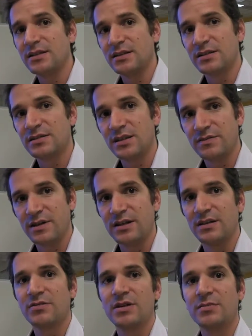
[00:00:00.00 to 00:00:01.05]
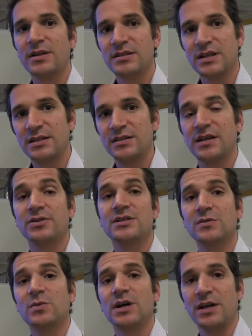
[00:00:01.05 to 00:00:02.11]
in the survey that 3 months later they were
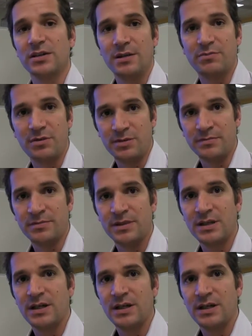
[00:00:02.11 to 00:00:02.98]
still working on their problem.